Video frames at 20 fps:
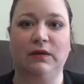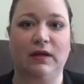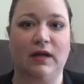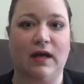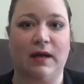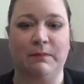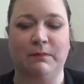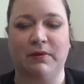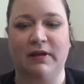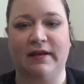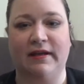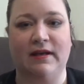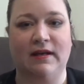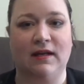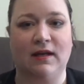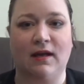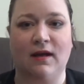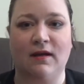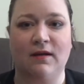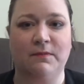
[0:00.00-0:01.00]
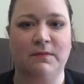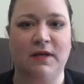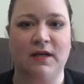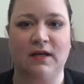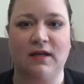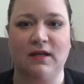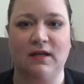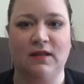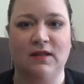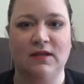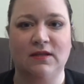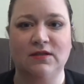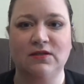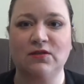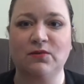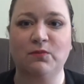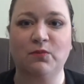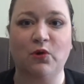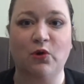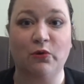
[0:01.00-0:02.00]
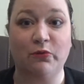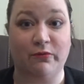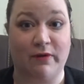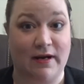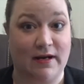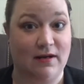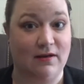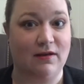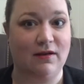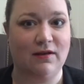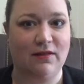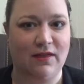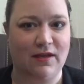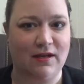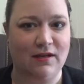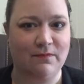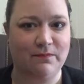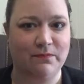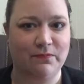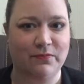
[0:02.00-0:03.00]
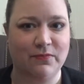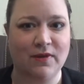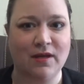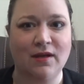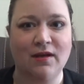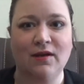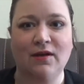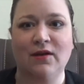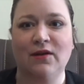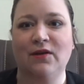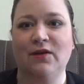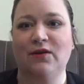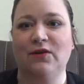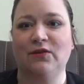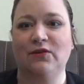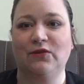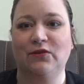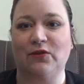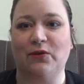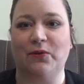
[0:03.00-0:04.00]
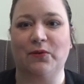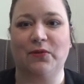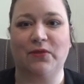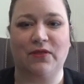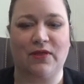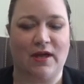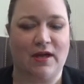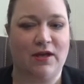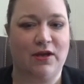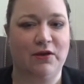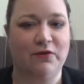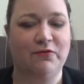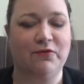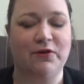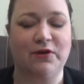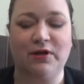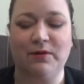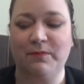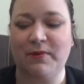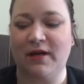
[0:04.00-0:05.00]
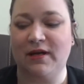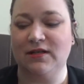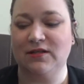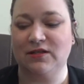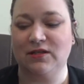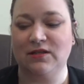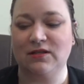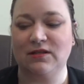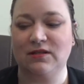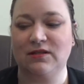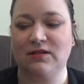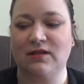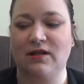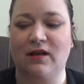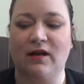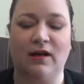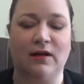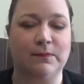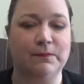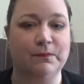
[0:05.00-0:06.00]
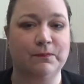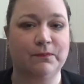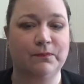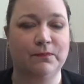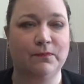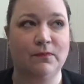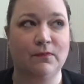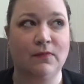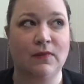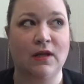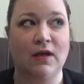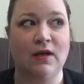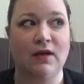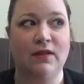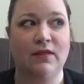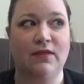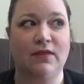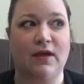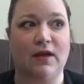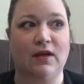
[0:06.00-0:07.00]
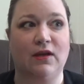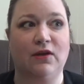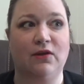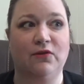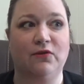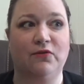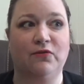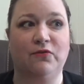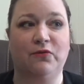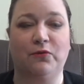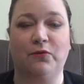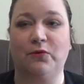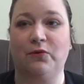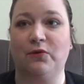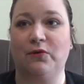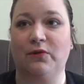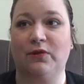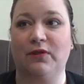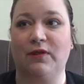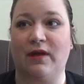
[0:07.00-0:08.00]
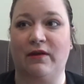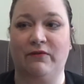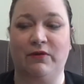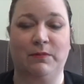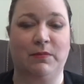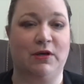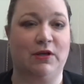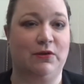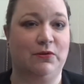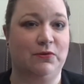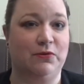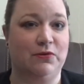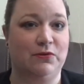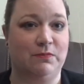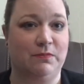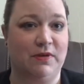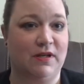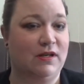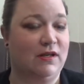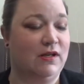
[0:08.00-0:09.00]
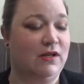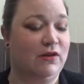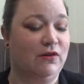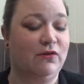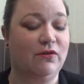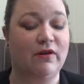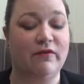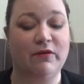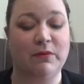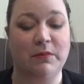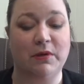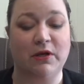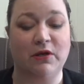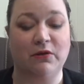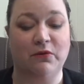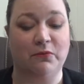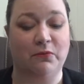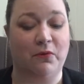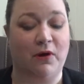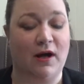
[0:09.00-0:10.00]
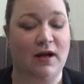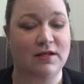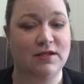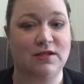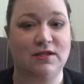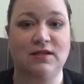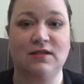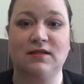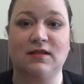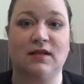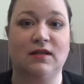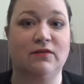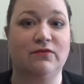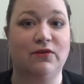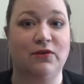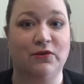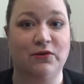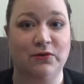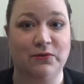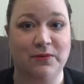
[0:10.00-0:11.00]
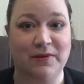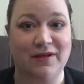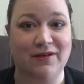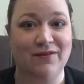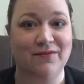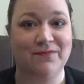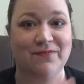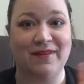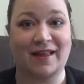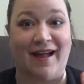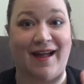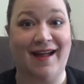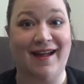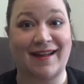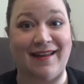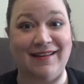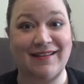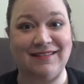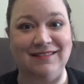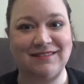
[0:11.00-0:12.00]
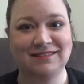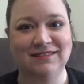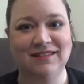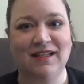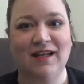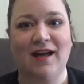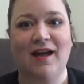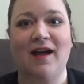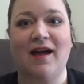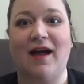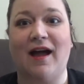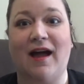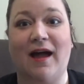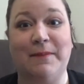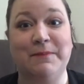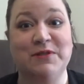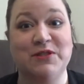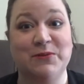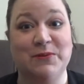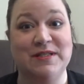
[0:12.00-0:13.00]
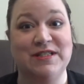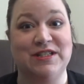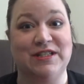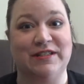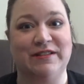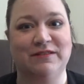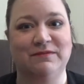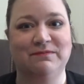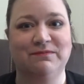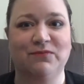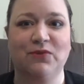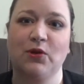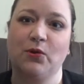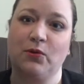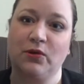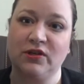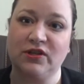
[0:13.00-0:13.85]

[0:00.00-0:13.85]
am planning on making this a more regular thing, so thank you for your patience. Thank you for everybody who's been here, everybody who watches, and if you're new here, hi! I'm Squishy, or